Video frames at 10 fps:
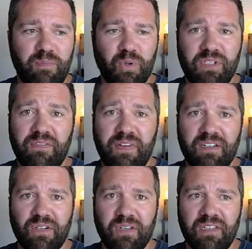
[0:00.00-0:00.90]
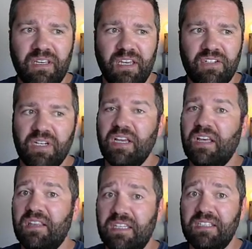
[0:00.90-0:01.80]
multi-factor authentication,
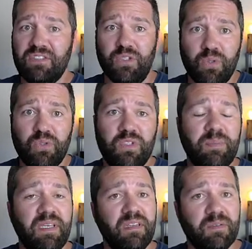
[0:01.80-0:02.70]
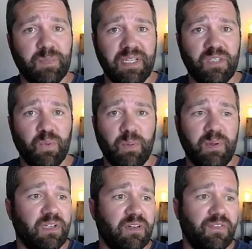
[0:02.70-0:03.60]
this used to be this place where we
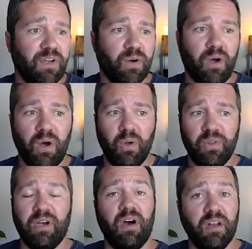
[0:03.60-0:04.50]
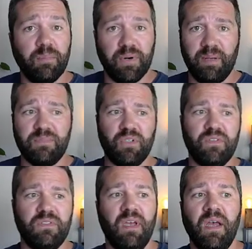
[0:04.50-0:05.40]
would configure all the on-prem
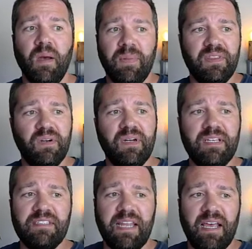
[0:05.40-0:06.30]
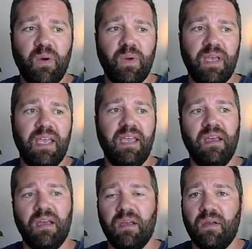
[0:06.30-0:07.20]
servers, but there is now a
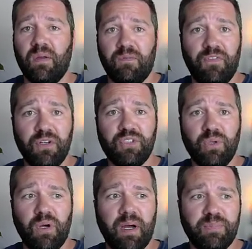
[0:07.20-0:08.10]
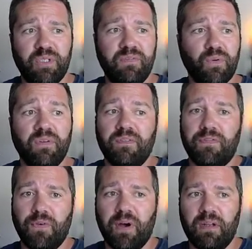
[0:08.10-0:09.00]
functional option for
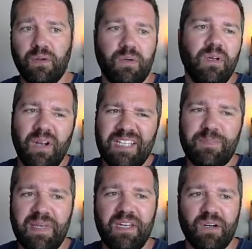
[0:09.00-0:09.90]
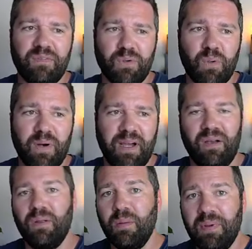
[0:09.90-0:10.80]
fraud alert. It's been here for a
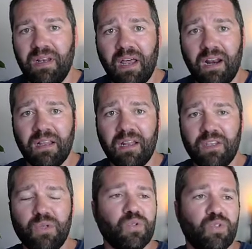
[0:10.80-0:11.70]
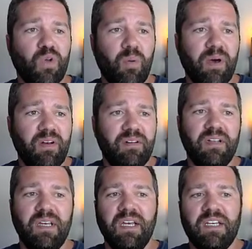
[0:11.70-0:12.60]
while, but not a lot of users know about it.
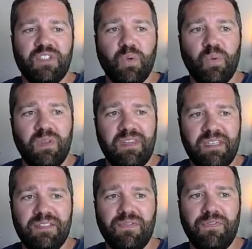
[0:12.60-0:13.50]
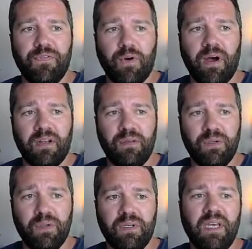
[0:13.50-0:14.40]
So this fraud
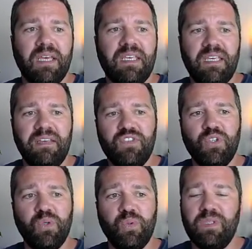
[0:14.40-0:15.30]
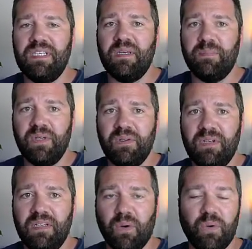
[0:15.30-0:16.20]
alert gives you the
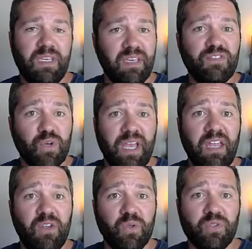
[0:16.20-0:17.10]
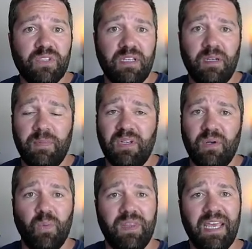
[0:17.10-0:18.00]
ability, or gives your end users the ability,
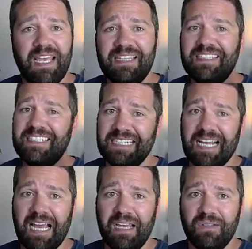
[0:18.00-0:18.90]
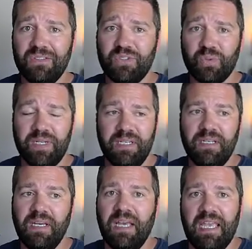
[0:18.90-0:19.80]
when they hit deny on the screen,
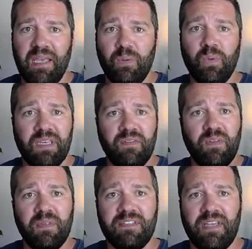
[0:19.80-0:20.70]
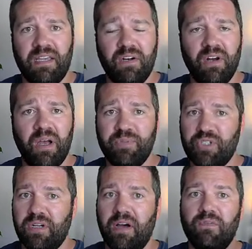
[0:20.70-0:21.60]
it will give them the secondary
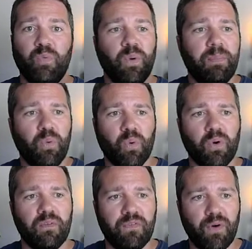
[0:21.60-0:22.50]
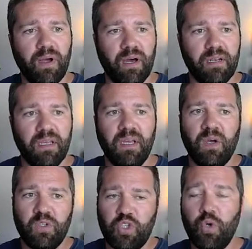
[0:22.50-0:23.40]
option of report fraud.
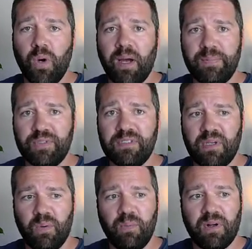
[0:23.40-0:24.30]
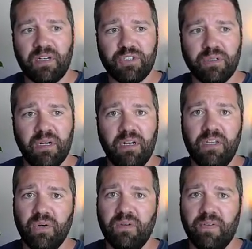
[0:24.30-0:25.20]
Two options that we want to turn on in
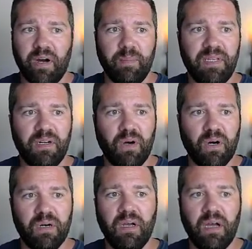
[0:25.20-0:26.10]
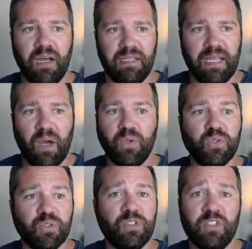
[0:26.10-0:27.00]
your environment are allow
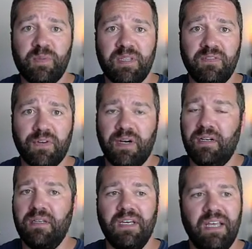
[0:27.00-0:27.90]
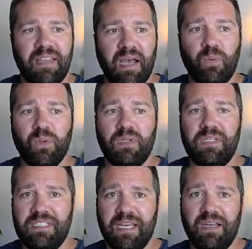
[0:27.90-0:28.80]
users to submit the fraud. That will
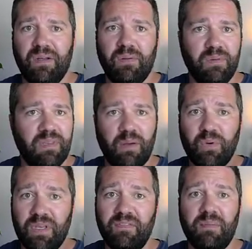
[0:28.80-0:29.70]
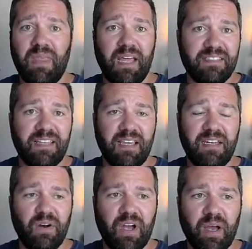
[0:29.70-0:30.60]
give them that
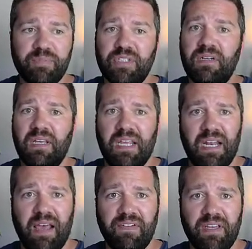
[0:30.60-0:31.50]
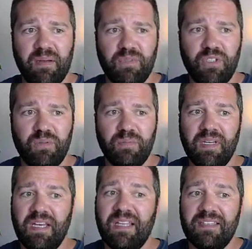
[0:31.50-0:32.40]
secondary option and have it come to you.
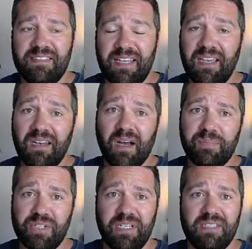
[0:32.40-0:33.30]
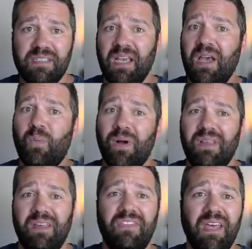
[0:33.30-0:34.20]
The second option is, well,
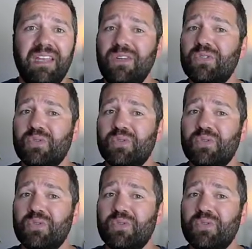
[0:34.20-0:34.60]
if the end user is